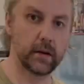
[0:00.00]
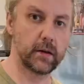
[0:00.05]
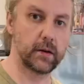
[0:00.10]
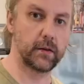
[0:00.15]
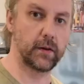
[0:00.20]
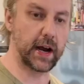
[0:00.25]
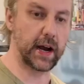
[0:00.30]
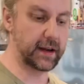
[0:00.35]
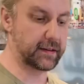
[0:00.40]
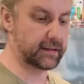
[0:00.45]

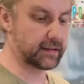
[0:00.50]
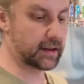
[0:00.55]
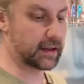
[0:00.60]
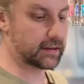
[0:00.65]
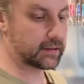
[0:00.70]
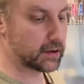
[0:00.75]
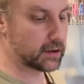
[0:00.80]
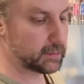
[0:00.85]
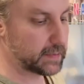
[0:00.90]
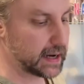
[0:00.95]
Right, so let's
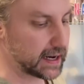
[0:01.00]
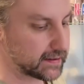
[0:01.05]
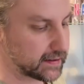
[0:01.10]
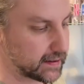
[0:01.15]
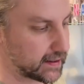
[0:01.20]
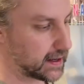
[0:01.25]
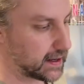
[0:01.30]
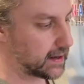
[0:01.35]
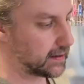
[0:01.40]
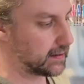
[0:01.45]
come back to
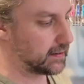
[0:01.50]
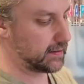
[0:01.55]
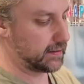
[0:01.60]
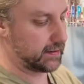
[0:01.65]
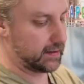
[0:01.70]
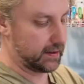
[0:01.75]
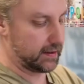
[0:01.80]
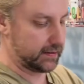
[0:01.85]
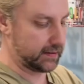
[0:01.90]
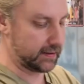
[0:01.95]
this.
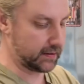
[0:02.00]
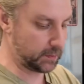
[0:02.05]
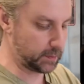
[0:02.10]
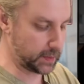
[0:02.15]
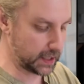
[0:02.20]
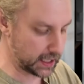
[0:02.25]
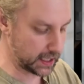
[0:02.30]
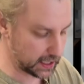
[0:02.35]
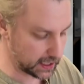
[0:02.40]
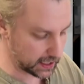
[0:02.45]
This has
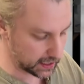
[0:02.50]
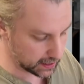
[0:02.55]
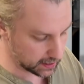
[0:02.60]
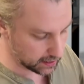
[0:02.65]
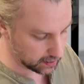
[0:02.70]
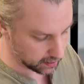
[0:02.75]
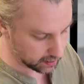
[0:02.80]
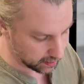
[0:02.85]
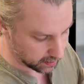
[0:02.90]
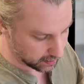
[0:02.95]
been
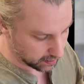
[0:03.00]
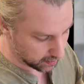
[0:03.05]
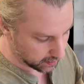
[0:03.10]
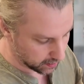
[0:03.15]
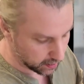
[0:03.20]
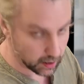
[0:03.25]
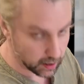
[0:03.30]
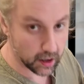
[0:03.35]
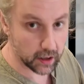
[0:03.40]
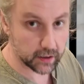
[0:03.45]

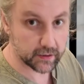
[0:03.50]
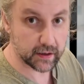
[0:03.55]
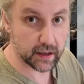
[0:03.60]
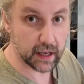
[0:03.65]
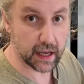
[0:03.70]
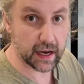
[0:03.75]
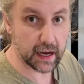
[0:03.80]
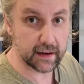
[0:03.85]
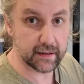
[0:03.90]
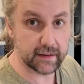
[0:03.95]

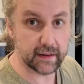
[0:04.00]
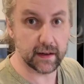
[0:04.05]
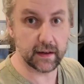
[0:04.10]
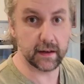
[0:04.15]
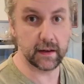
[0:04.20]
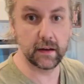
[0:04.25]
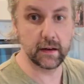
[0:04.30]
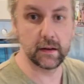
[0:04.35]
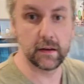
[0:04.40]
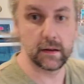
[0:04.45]
autolysing.
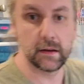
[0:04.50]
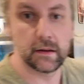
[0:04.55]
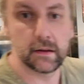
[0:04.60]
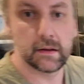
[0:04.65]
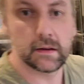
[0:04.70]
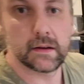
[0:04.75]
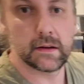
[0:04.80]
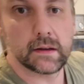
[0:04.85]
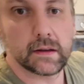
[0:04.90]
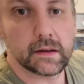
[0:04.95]

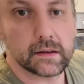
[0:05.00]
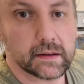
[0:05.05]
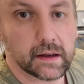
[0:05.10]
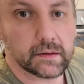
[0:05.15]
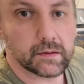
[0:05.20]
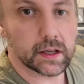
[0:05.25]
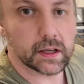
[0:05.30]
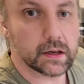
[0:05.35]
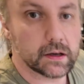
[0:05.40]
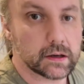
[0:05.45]
Let's have
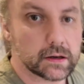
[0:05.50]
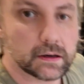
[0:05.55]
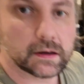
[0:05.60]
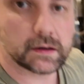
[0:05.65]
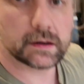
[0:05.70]
a look.